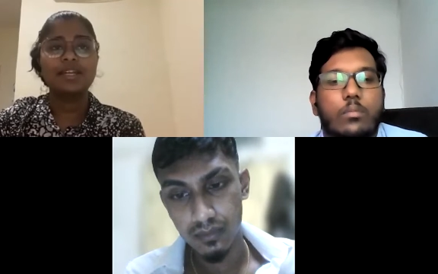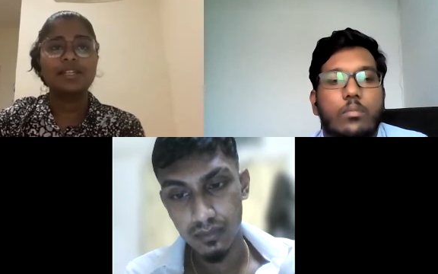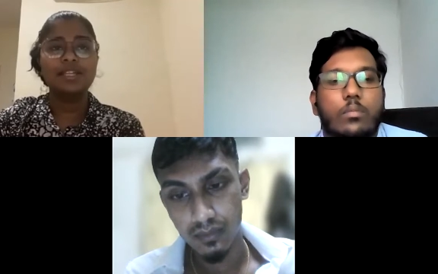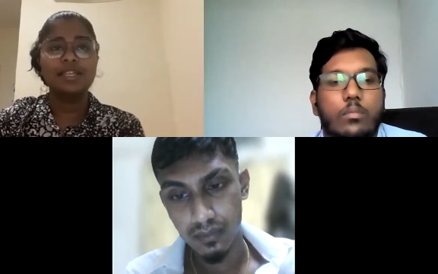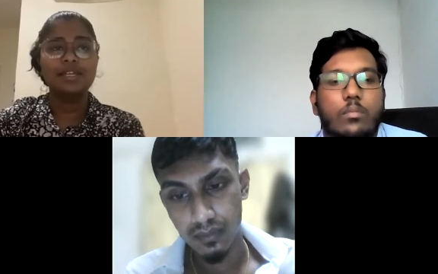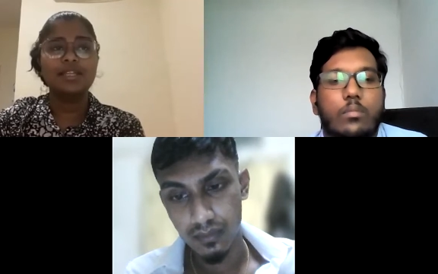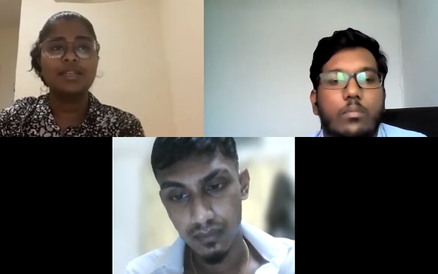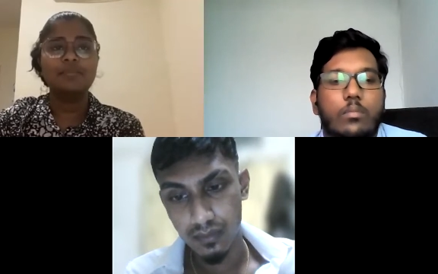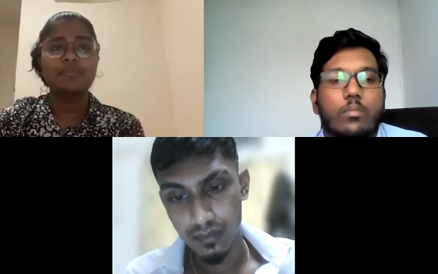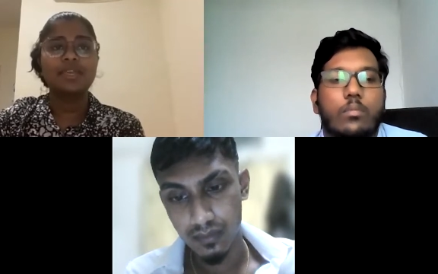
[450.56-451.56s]

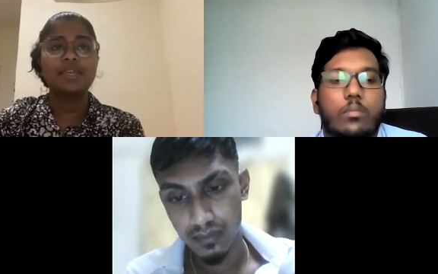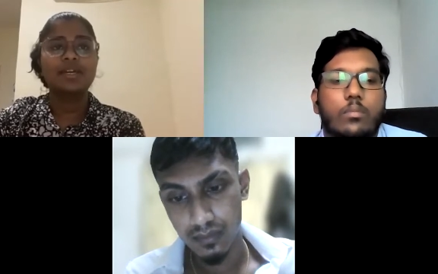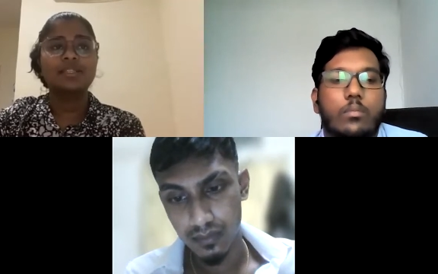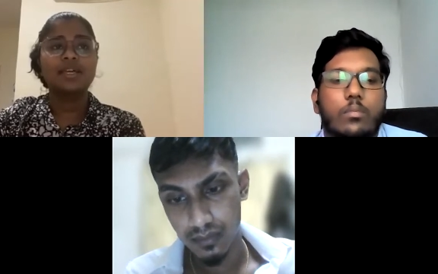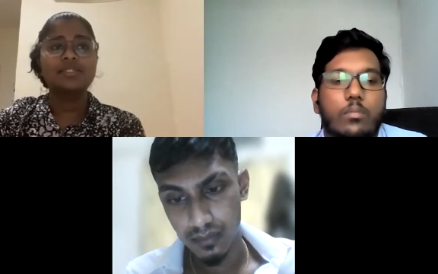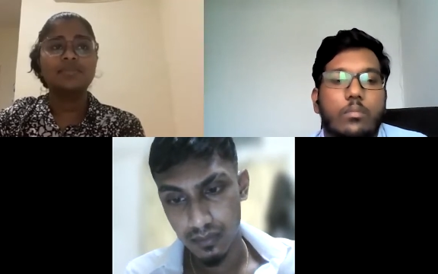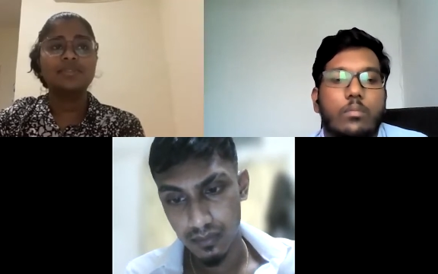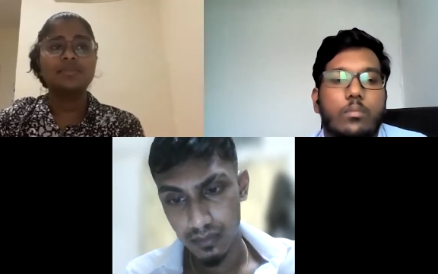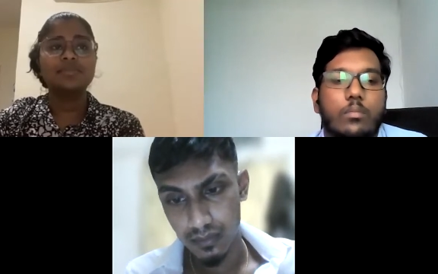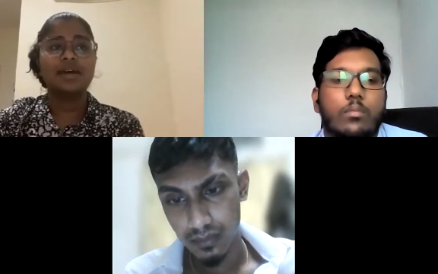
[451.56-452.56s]
Speaker 1: Clinically, the
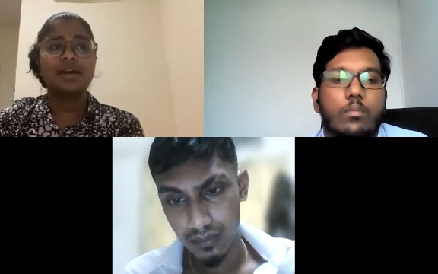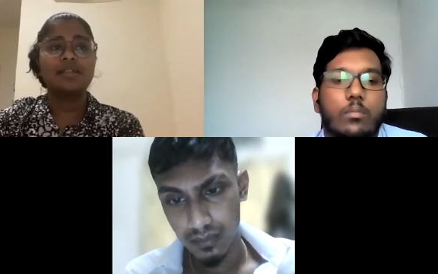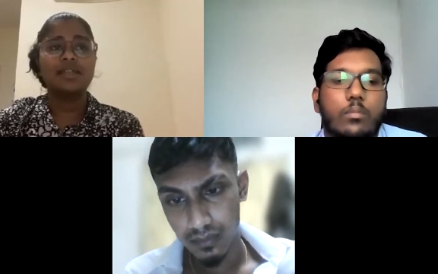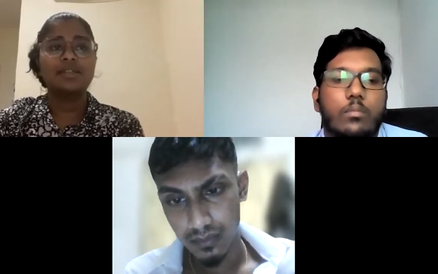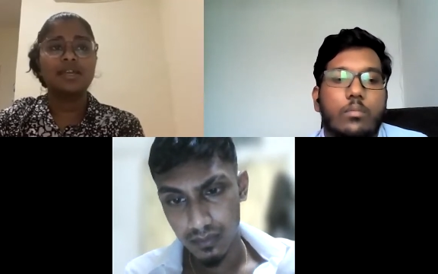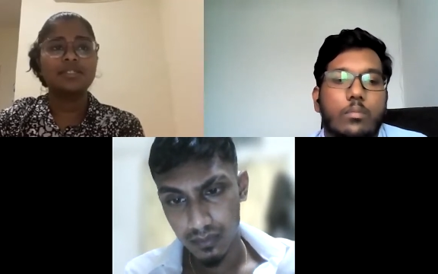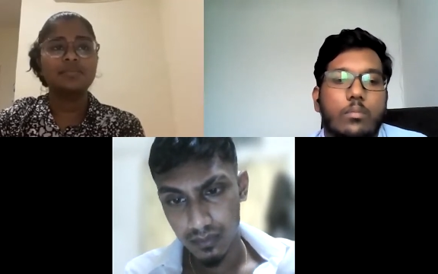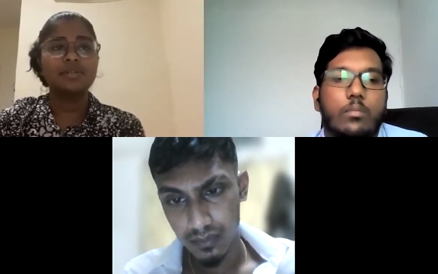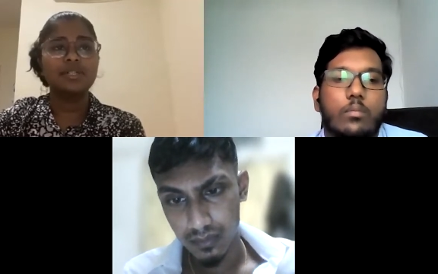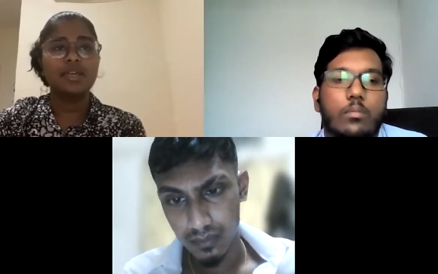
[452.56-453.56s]
symptoms are
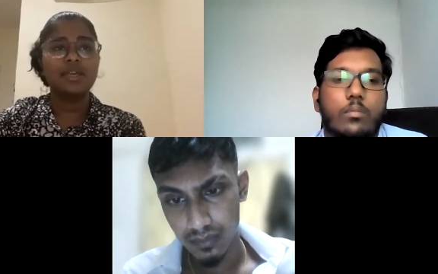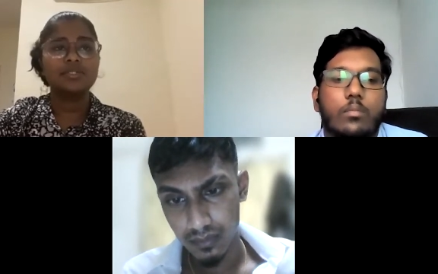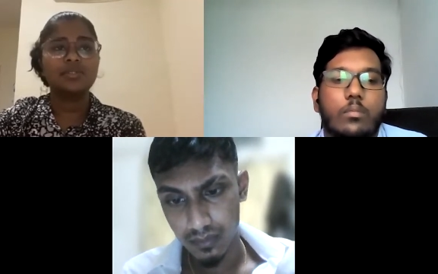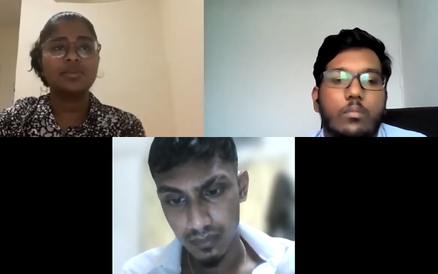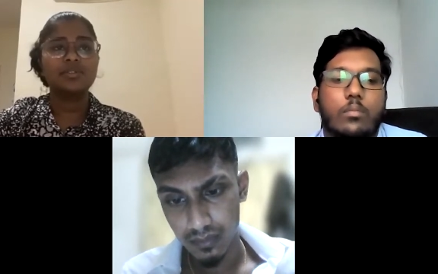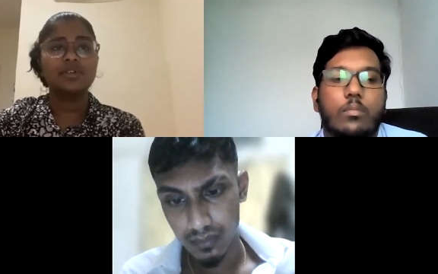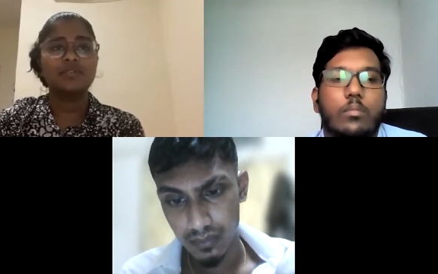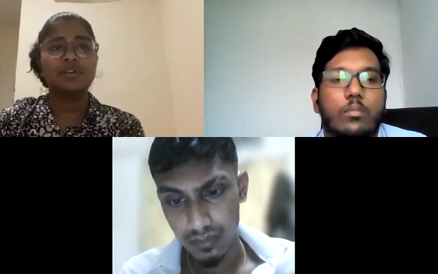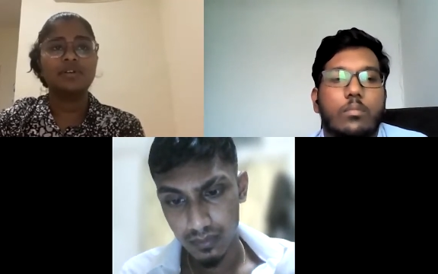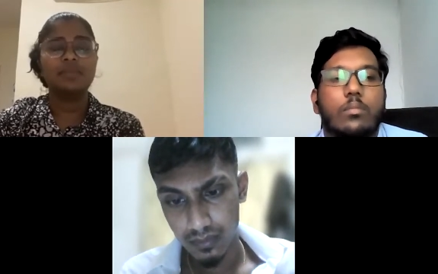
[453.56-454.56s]
recognizable as those
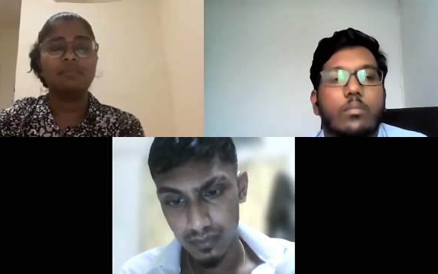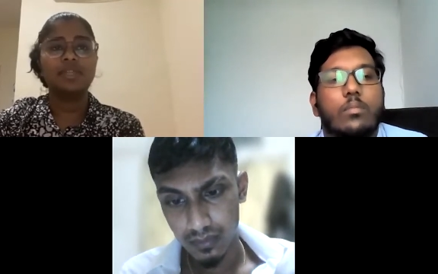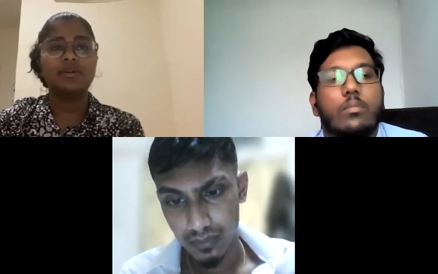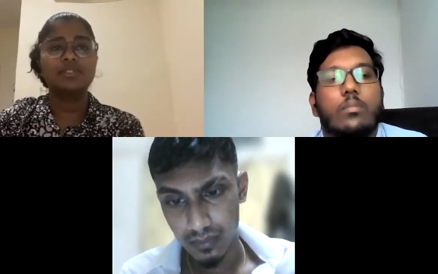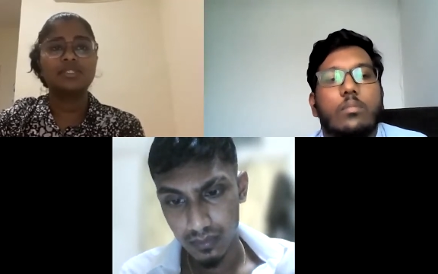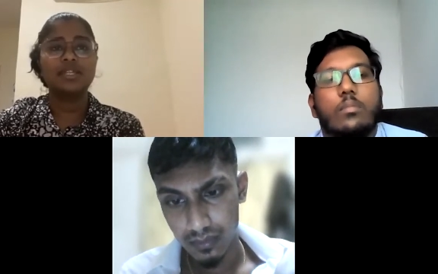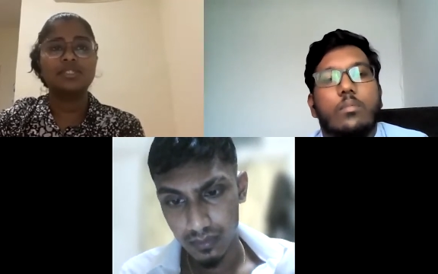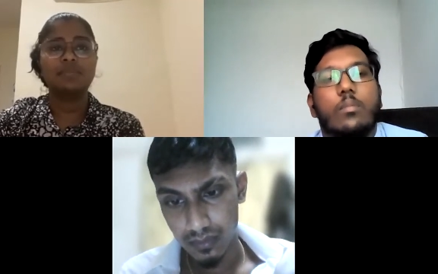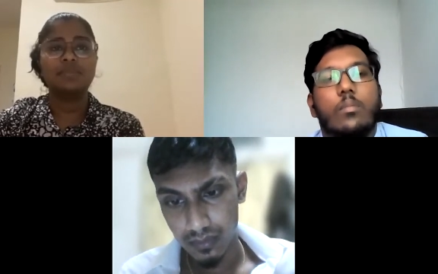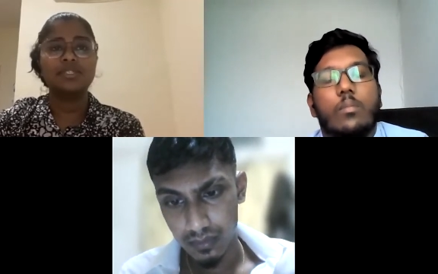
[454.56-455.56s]
of a rapid onset
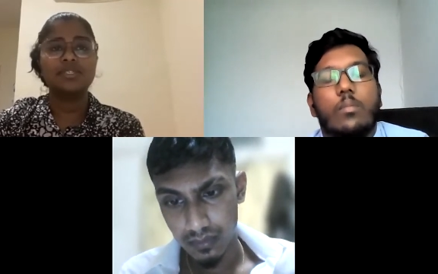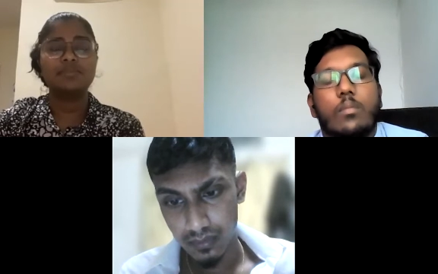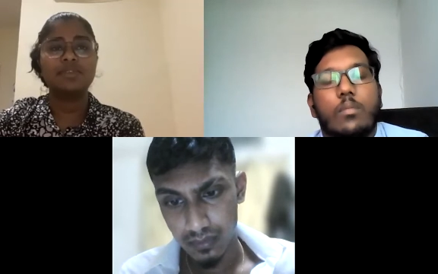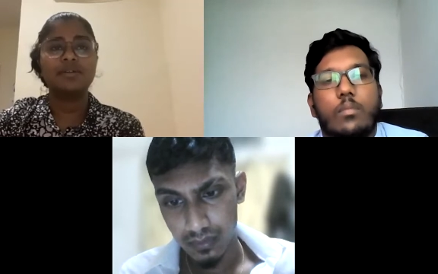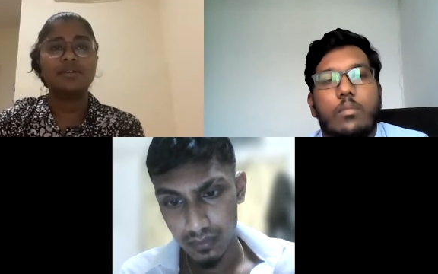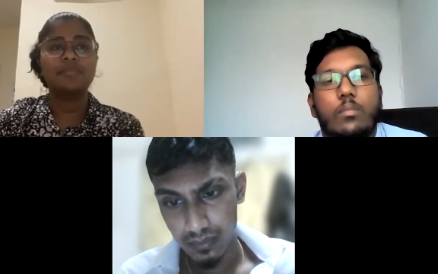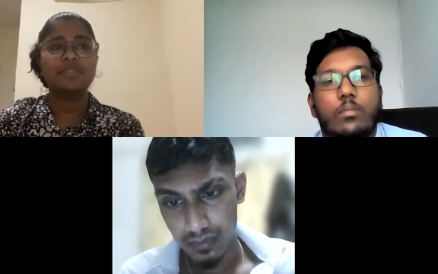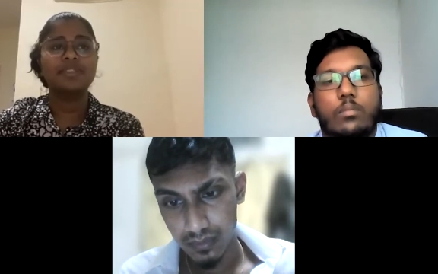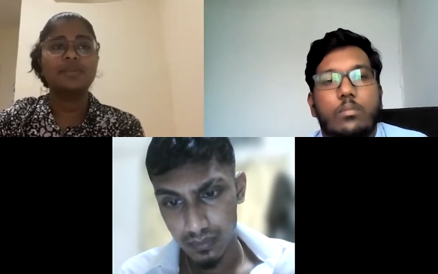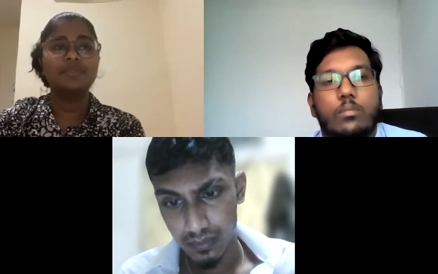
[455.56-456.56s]
septicemia.
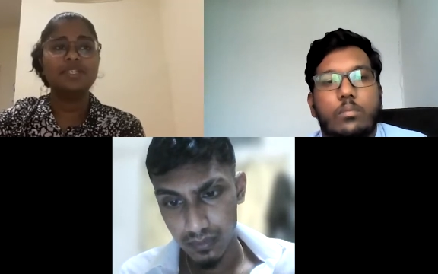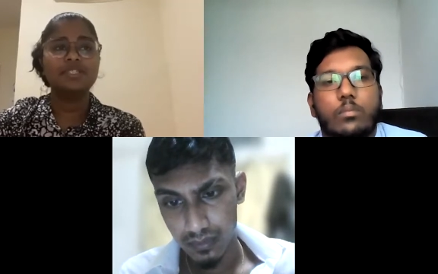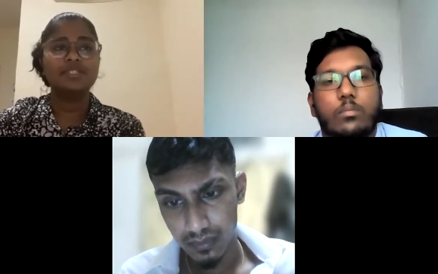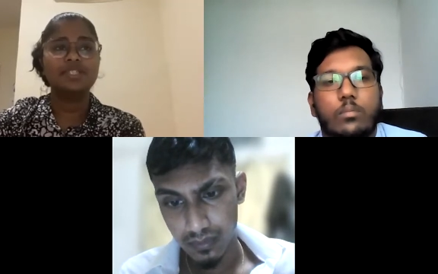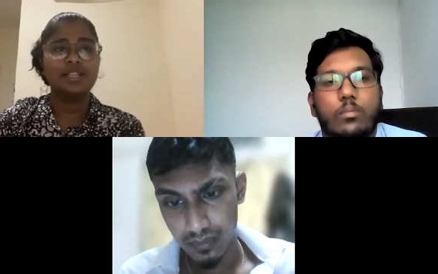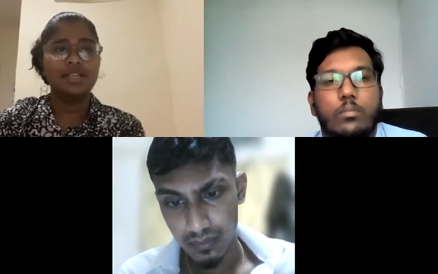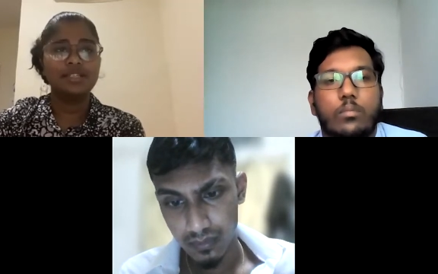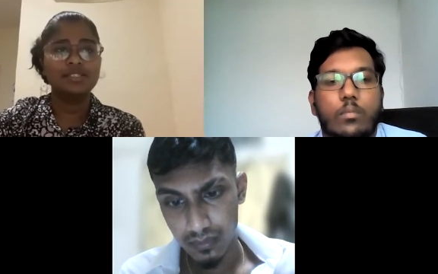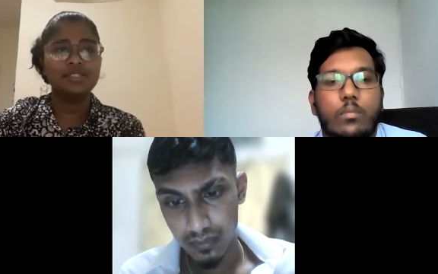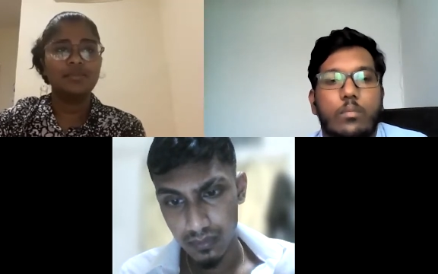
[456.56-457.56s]
The beach
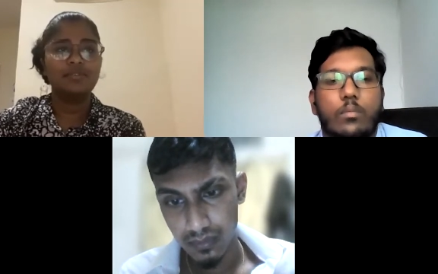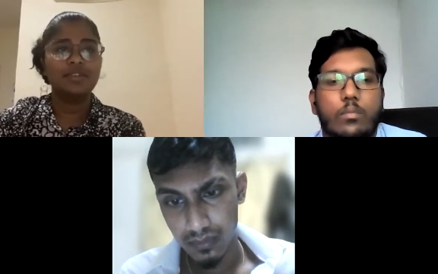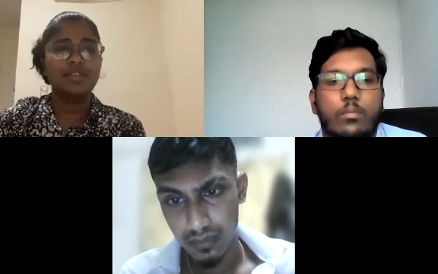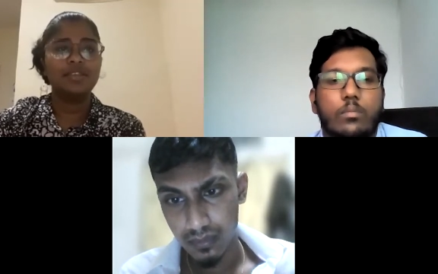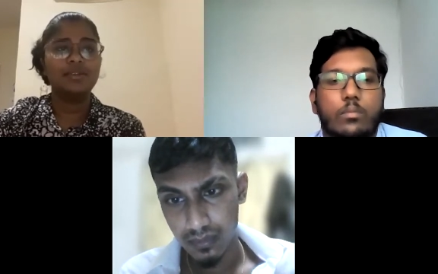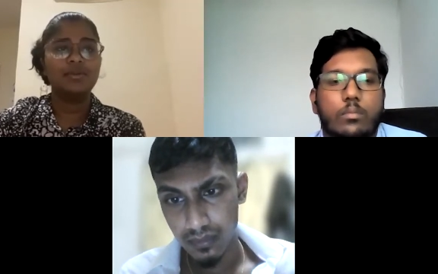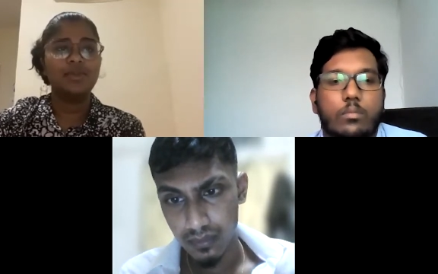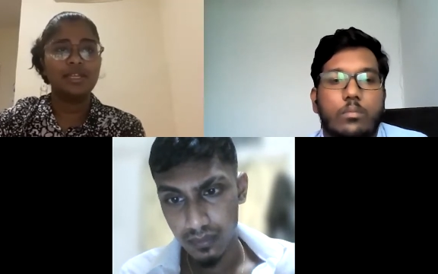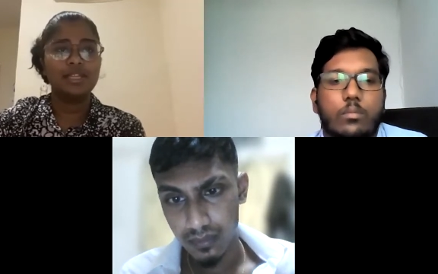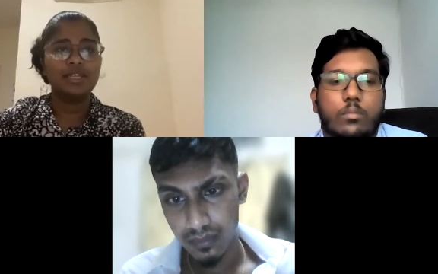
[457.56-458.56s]
declines very
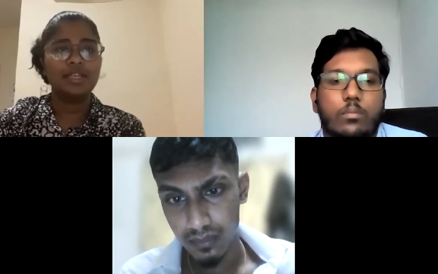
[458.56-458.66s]
quickly.